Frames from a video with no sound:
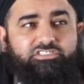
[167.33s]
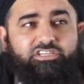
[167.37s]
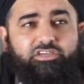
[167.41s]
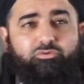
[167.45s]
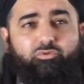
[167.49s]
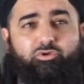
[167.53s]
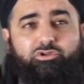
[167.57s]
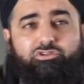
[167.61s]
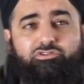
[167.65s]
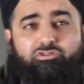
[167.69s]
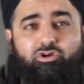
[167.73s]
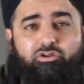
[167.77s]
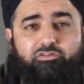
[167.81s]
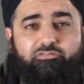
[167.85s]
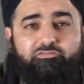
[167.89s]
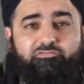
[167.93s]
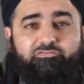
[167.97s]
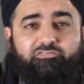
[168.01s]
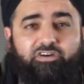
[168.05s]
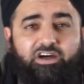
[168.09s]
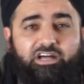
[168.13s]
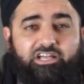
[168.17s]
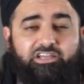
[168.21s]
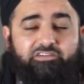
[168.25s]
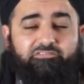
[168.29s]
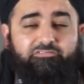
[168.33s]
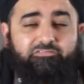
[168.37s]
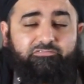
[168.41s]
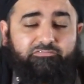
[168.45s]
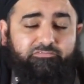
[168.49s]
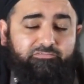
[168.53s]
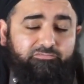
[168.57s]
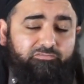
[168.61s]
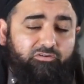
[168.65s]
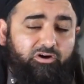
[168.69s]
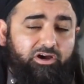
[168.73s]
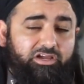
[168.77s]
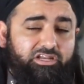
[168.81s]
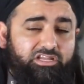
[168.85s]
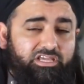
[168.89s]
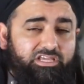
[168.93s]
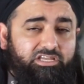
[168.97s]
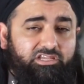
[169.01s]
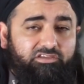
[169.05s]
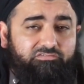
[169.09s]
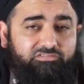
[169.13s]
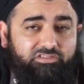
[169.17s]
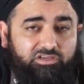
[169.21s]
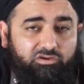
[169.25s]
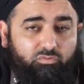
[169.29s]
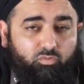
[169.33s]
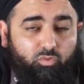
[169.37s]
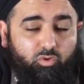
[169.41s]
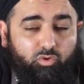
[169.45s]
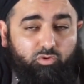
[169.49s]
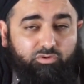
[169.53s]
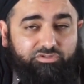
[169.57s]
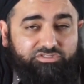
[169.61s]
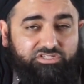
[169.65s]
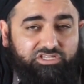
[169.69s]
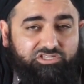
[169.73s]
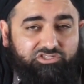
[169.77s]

They would not fight, fight any of their wars,